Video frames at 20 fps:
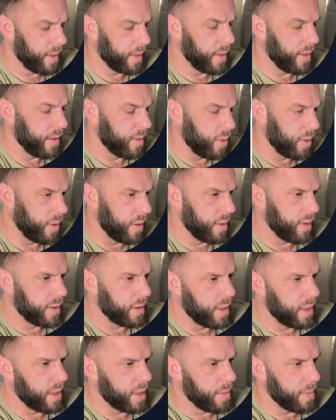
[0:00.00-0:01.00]
This one's
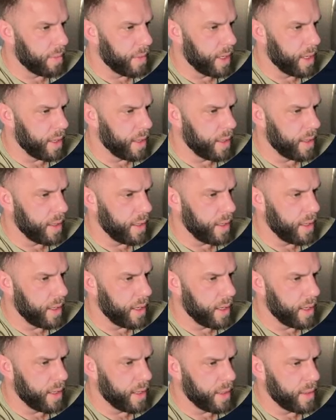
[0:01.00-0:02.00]
called
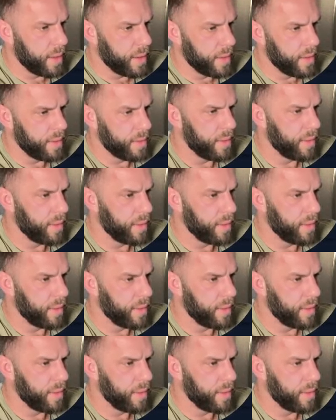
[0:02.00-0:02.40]
Mongo.